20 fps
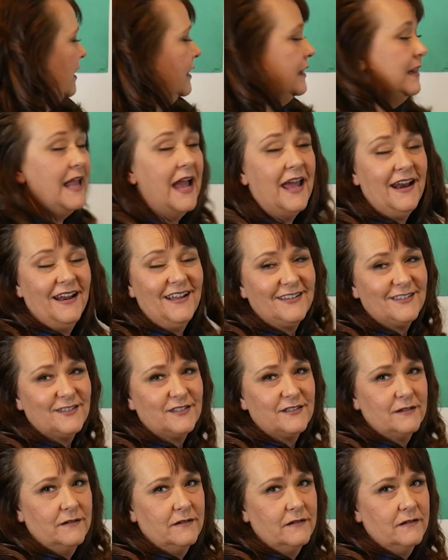
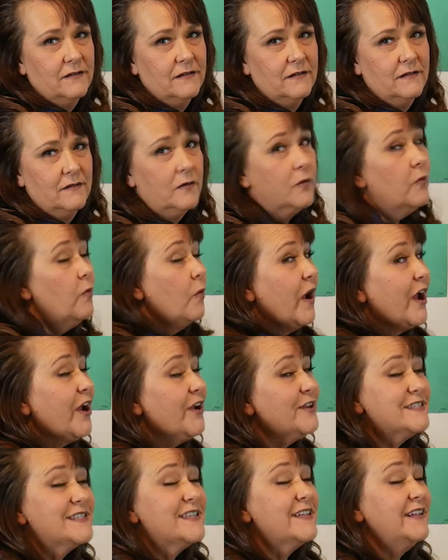Lettuce. Where
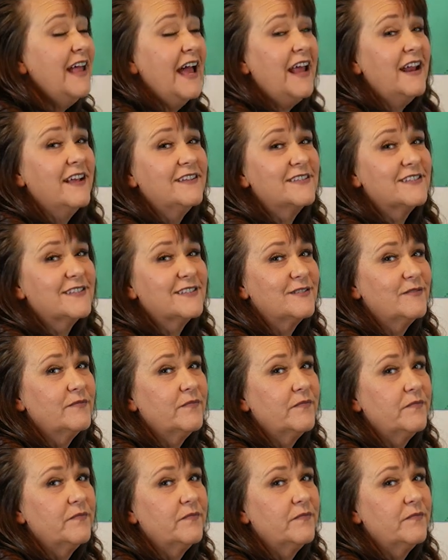is the lettuce?